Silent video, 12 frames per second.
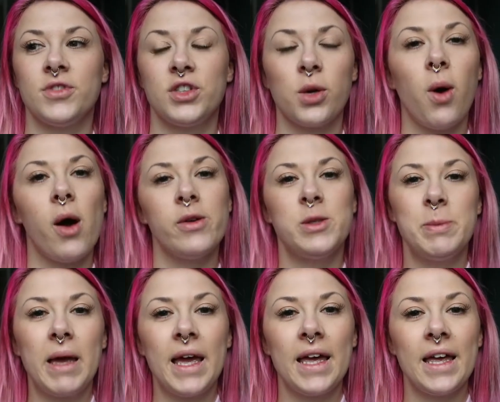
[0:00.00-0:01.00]
So I was
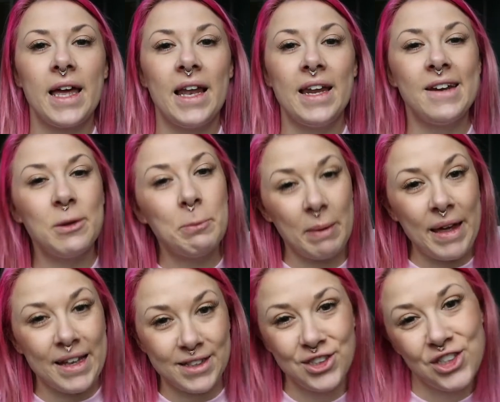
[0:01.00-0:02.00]
being a little
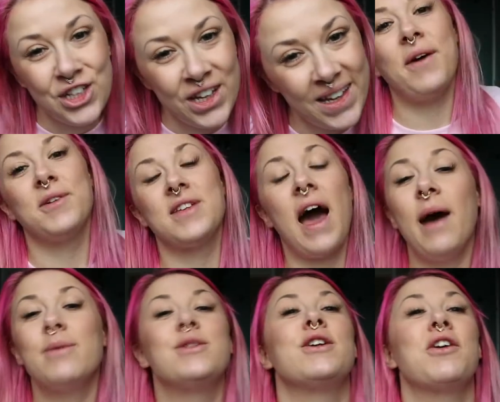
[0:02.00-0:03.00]
bitch. That was
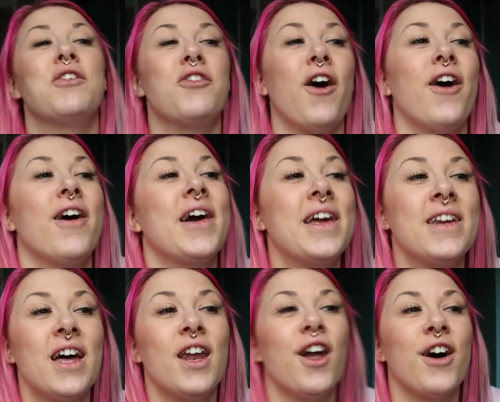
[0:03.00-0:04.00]
absolutely
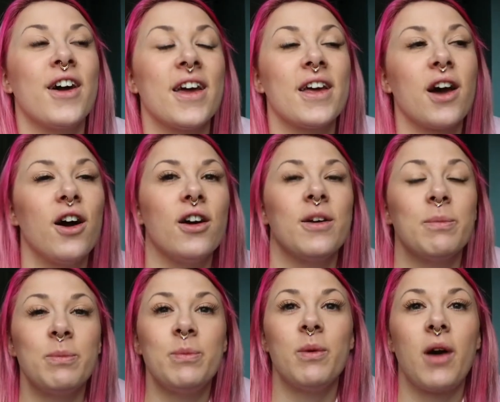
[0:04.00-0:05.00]
fine. Like, I
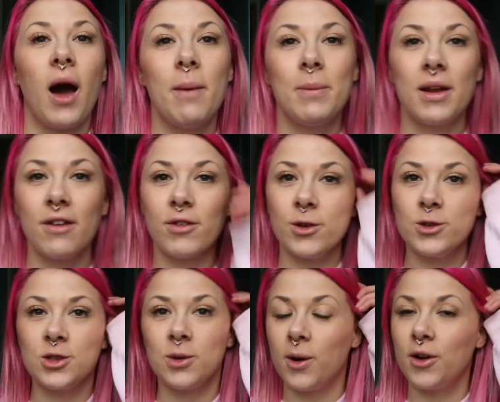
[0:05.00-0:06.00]
can't believe I
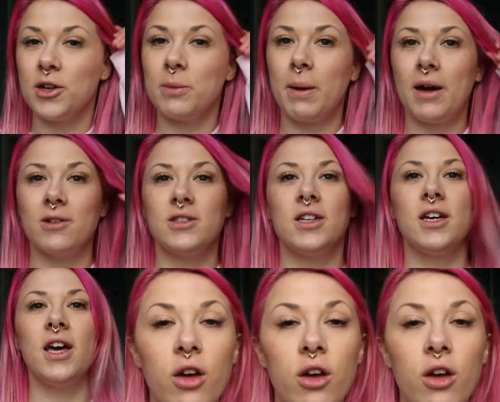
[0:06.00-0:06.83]
was so worried about it.